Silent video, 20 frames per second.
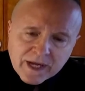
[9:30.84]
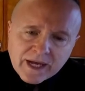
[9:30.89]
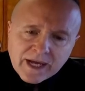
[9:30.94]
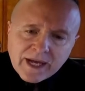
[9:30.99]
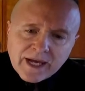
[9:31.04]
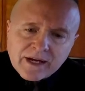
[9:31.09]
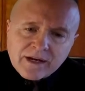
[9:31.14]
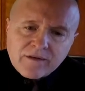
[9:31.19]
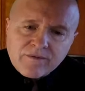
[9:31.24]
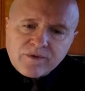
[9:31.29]

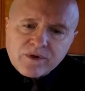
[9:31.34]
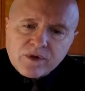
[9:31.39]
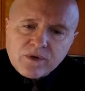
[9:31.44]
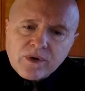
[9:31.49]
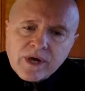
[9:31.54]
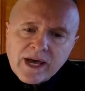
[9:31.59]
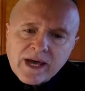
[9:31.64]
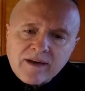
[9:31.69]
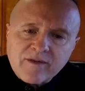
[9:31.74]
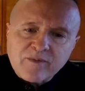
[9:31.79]
And if you
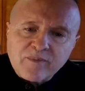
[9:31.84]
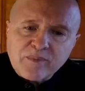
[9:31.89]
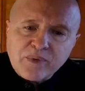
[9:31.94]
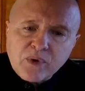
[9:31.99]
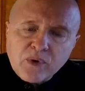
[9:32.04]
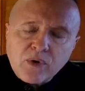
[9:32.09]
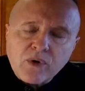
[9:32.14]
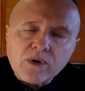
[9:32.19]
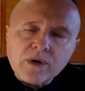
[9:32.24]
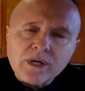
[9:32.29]
have
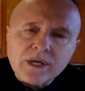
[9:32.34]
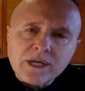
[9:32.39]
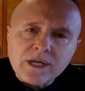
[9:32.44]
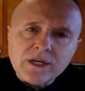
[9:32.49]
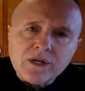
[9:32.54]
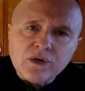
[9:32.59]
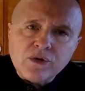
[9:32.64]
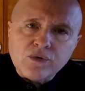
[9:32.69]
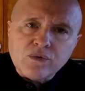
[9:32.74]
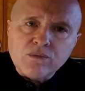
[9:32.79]
pork
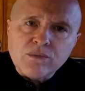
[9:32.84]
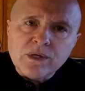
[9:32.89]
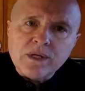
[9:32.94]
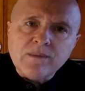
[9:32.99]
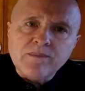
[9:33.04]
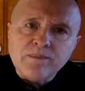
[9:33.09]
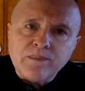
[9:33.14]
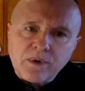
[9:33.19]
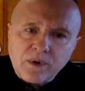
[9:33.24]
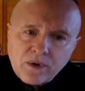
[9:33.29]
in your
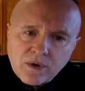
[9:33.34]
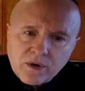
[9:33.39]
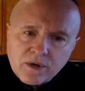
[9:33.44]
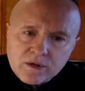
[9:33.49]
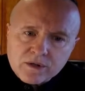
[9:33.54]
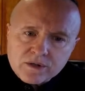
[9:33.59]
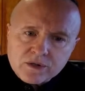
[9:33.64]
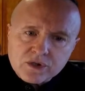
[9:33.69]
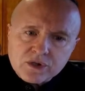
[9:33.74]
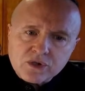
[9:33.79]

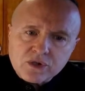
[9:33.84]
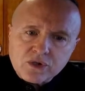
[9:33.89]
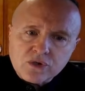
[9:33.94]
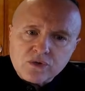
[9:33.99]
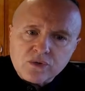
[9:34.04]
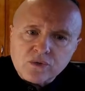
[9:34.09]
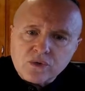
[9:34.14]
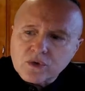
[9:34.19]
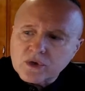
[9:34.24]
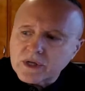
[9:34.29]
meatballs,
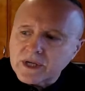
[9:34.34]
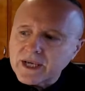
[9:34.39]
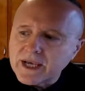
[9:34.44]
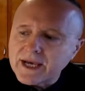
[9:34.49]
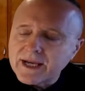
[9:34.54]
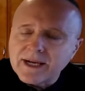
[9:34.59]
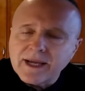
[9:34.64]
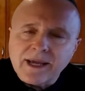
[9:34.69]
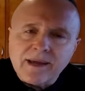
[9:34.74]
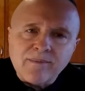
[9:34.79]
you will
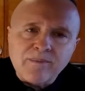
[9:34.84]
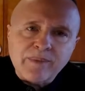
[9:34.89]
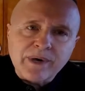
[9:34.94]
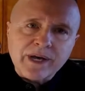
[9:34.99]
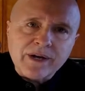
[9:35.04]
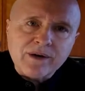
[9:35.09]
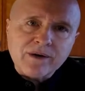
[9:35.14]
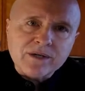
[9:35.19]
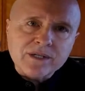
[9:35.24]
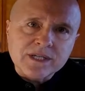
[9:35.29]
get a
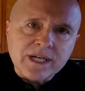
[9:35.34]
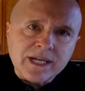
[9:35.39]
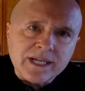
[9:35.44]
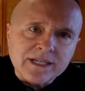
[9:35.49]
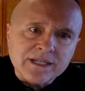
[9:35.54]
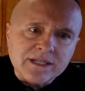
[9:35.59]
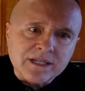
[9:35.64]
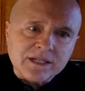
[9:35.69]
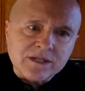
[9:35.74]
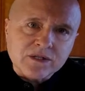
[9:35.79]
better
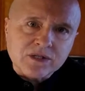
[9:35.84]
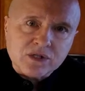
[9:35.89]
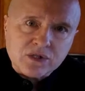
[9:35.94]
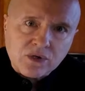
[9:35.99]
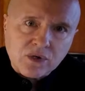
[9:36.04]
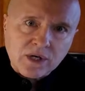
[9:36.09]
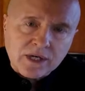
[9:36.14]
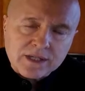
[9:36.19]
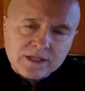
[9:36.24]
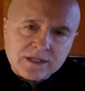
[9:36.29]
tasting
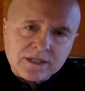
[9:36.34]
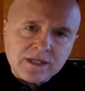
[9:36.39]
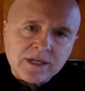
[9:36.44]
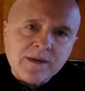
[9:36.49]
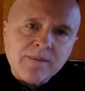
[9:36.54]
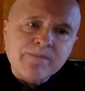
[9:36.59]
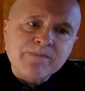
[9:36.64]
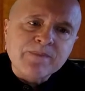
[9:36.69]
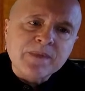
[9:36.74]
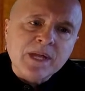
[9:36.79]
sauce.
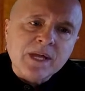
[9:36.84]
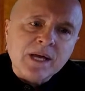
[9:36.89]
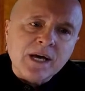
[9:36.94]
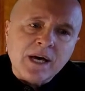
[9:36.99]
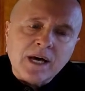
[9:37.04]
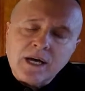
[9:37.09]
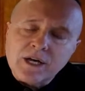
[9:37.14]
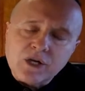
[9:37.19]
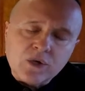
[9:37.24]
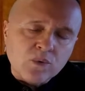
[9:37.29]

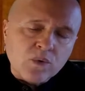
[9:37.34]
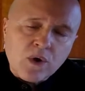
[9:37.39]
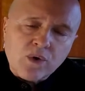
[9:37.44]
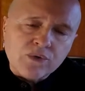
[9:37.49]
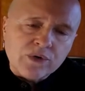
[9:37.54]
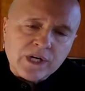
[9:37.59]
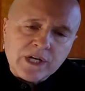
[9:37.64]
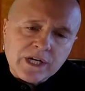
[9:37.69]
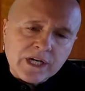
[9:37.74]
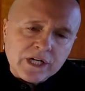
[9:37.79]
You
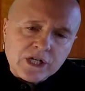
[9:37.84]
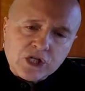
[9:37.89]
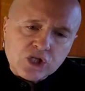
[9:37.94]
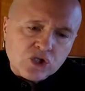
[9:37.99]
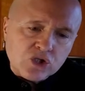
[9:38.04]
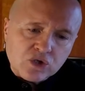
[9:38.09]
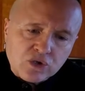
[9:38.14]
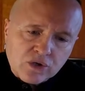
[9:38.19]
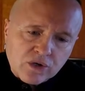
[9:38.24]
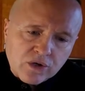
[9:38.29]
won't need any
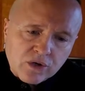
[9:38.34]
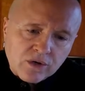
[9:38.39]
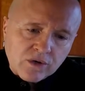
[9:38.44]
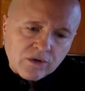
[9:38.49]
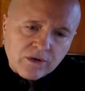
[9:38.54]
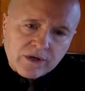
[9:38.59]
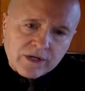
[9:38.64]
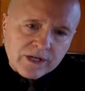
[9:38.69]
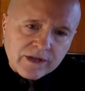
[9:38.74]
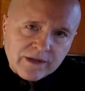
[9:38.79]

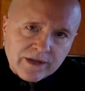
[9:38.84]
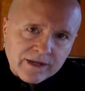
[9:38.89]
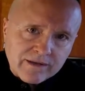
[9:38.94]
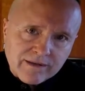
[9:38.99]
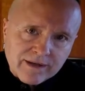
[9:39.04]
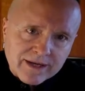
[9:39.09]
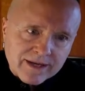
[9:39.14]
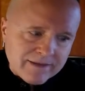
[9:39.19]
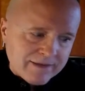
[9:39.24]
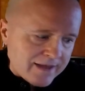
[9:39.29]
sugar or anything
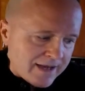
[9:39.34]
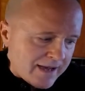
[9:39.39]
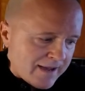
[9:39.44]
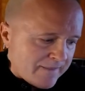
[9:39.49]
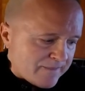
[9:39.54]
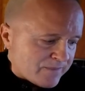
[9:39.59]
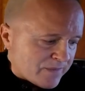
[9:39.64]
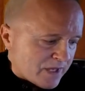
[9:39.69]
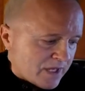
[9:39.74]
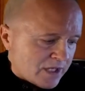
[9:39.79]
like that.
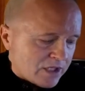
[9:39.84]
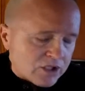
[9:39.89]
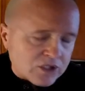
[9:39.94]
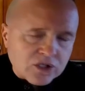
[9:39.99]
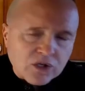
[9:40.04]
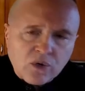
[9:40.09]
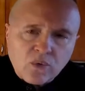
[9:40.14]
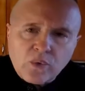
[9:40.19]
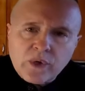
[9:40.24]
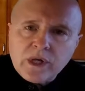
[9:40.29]

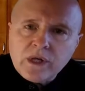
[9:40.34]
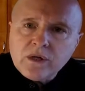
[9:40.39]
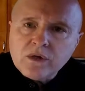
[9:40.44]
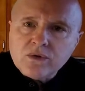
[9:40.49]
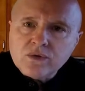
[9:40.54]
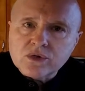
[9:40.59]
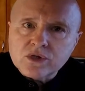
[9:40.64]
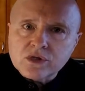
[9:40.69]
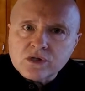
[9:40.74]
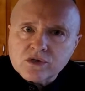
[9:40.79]
So we
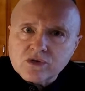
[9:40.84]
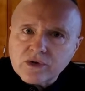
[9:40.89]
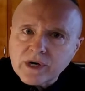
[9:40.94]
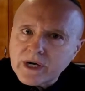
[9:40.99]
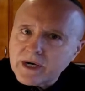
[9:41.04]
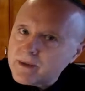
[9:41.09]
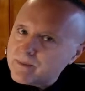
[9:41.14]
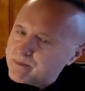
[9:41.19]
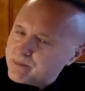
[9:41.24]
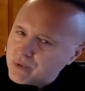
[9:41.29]
use
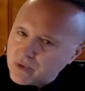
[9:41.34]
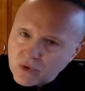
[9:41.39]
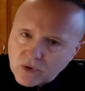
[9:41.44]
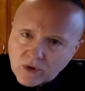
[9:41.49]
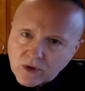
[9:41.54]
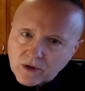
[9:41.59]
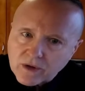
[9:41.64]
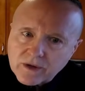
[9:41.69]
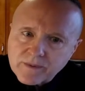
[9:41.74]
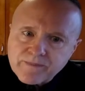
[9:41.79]
straight up
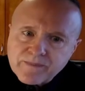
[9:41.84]
pork.